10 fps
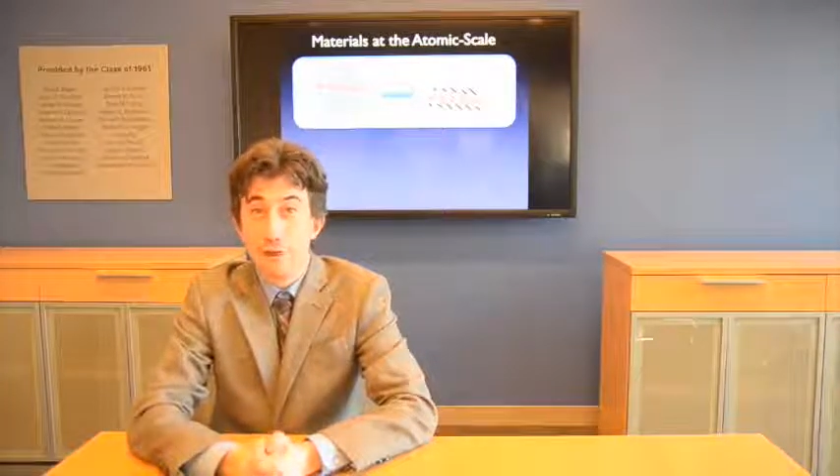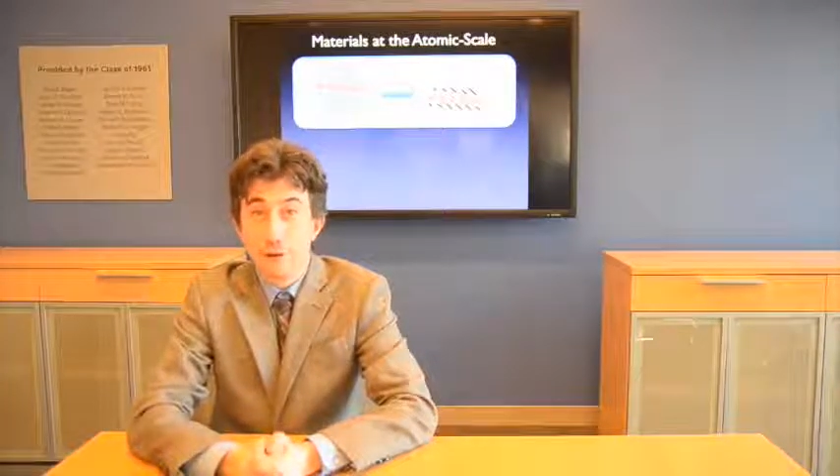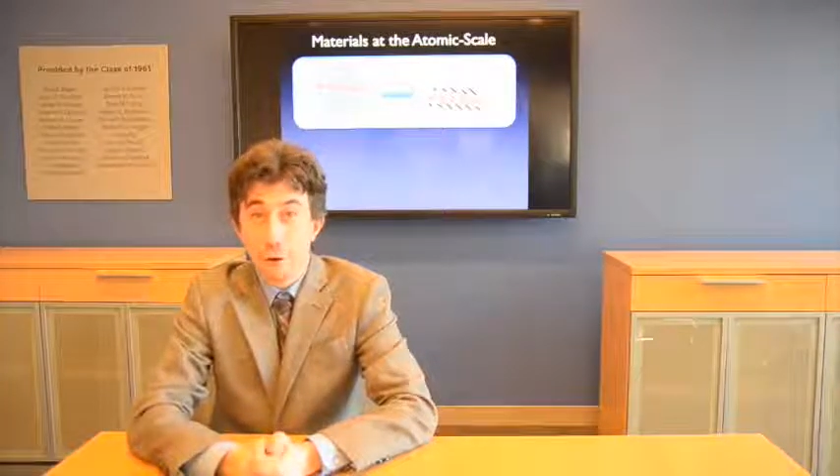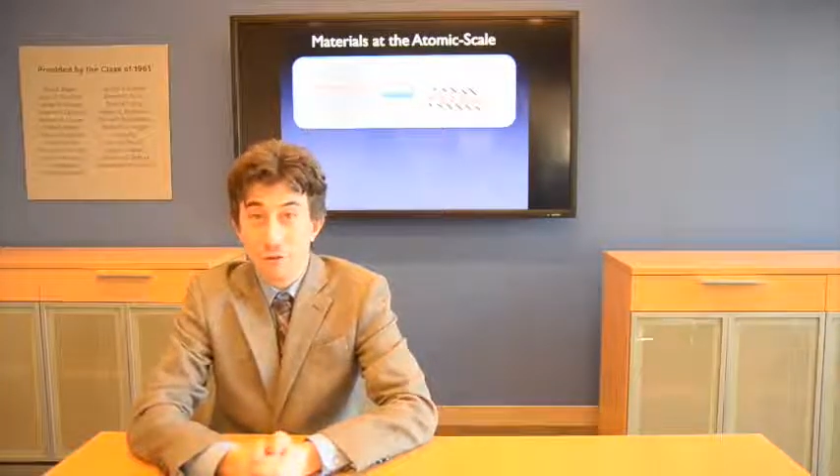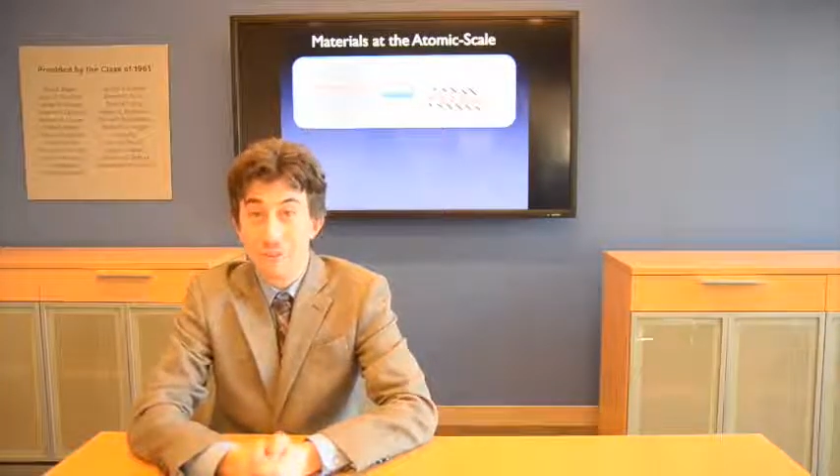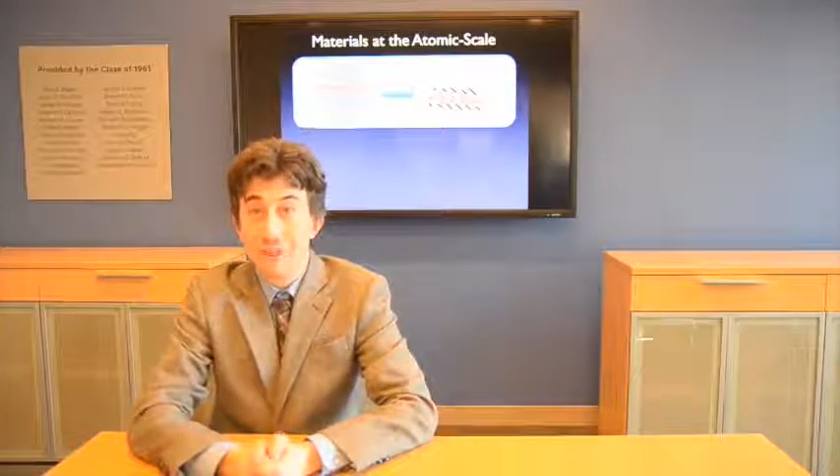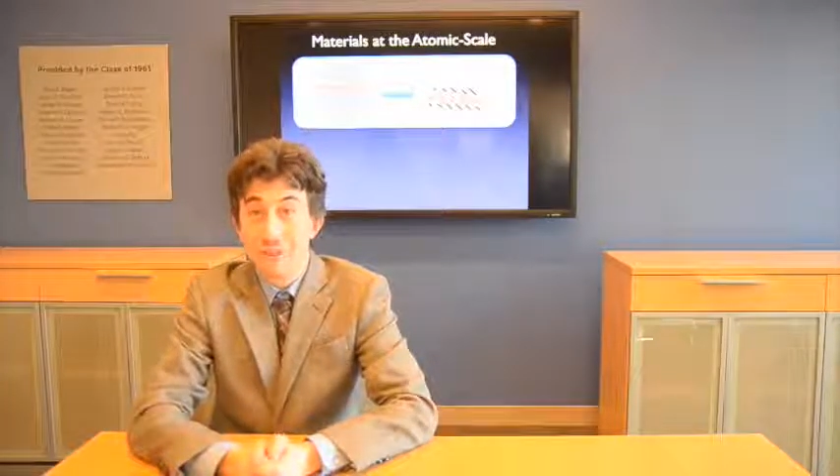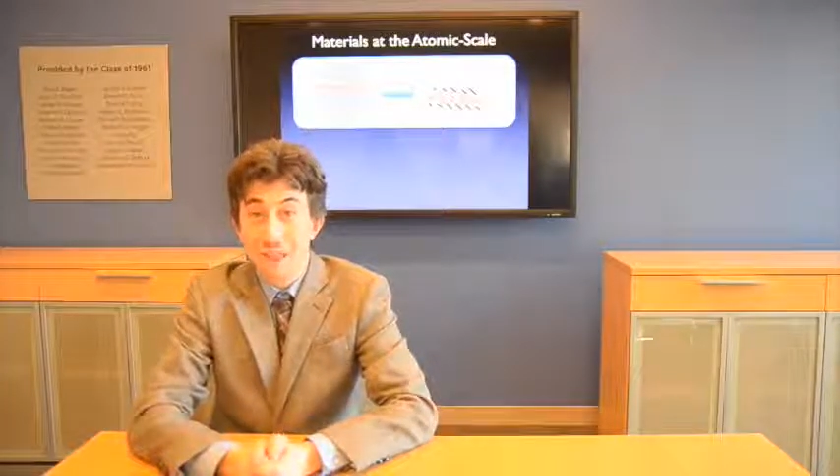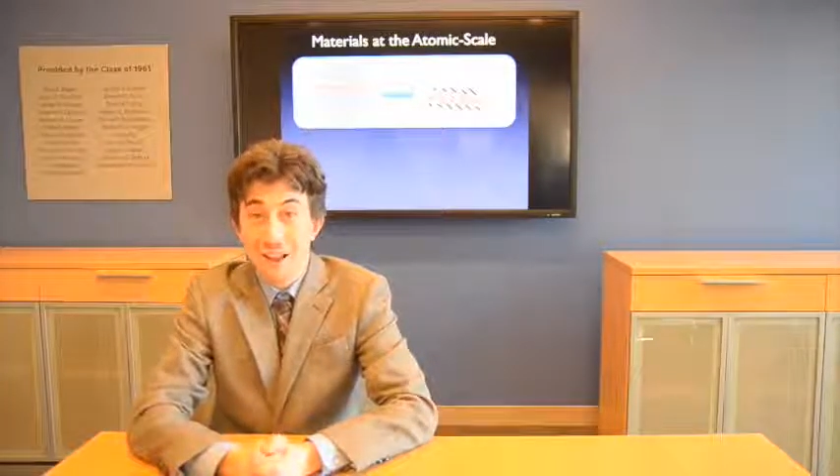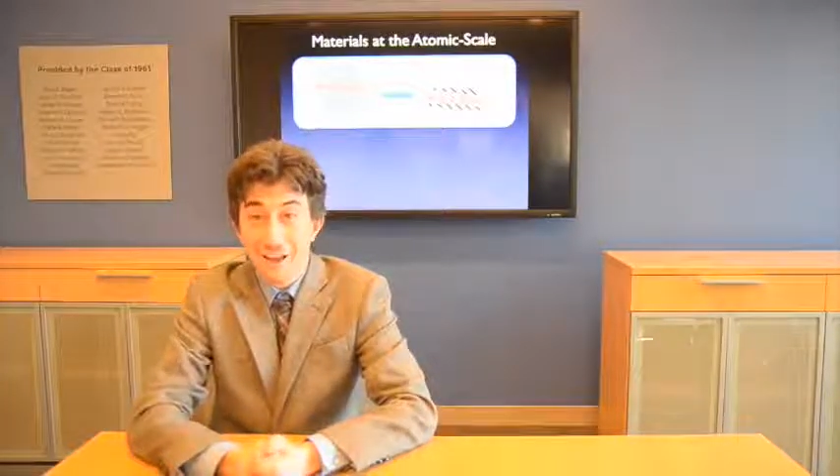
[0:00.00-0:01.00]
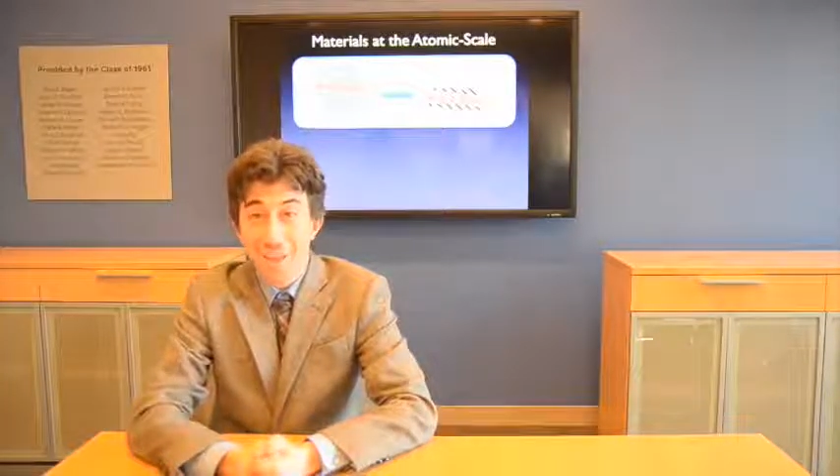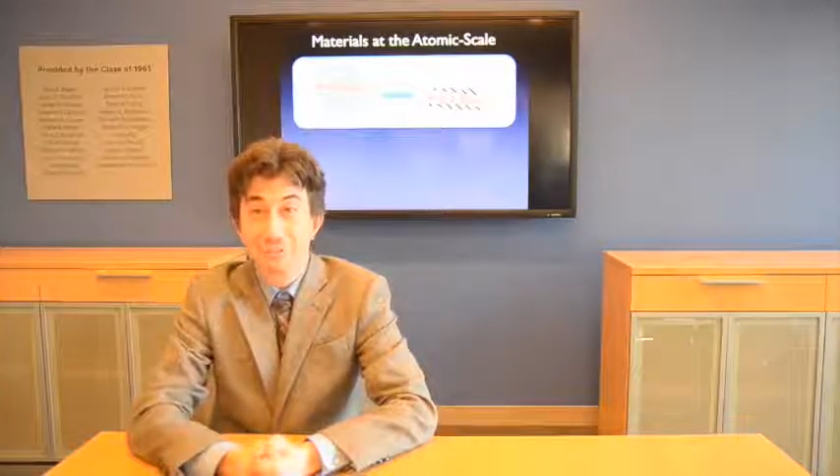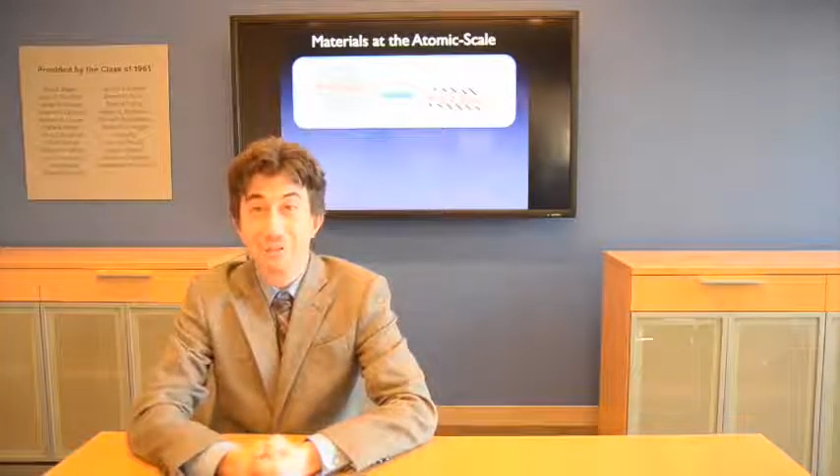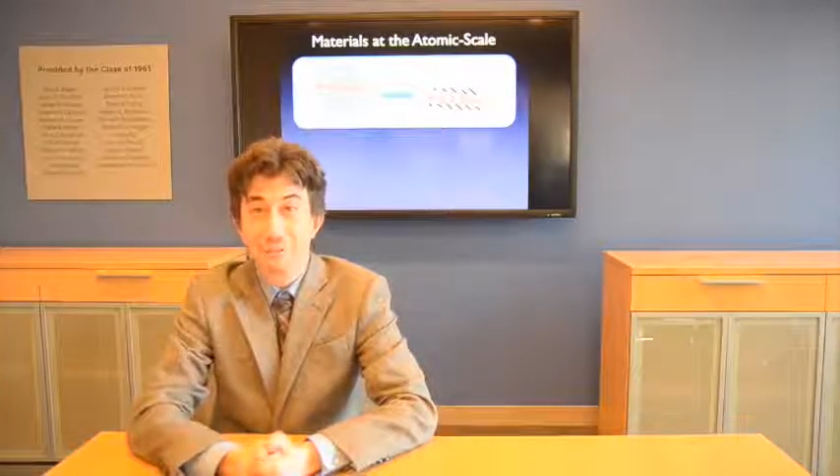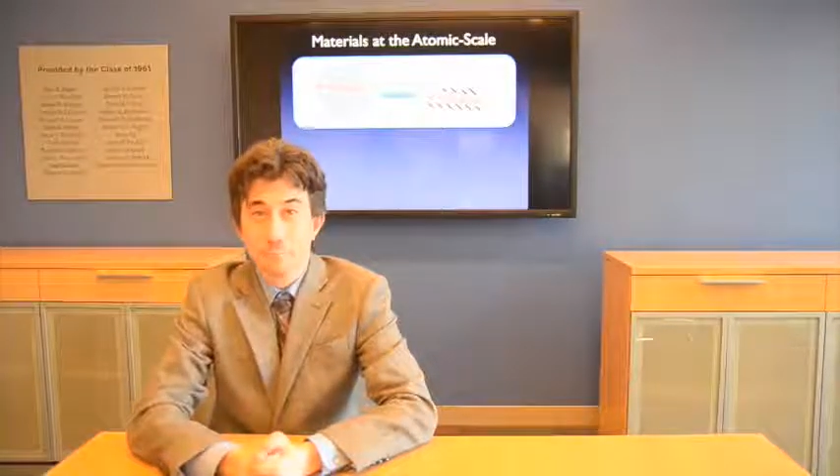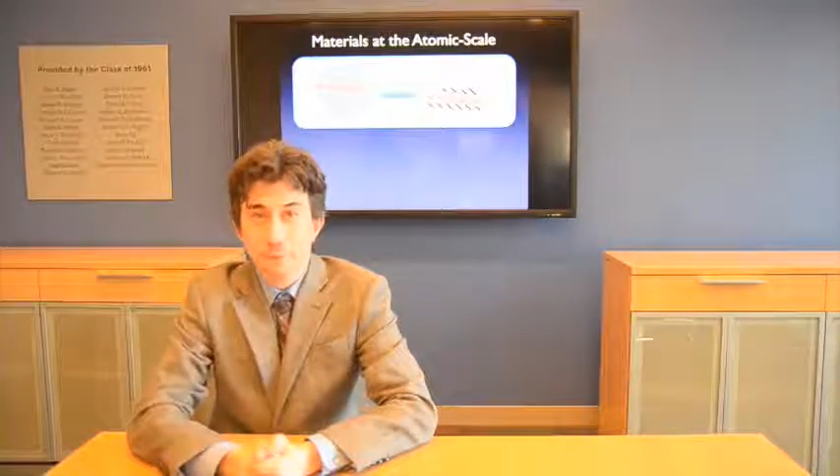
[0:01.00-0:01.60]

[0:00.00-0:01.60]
of our daily lives.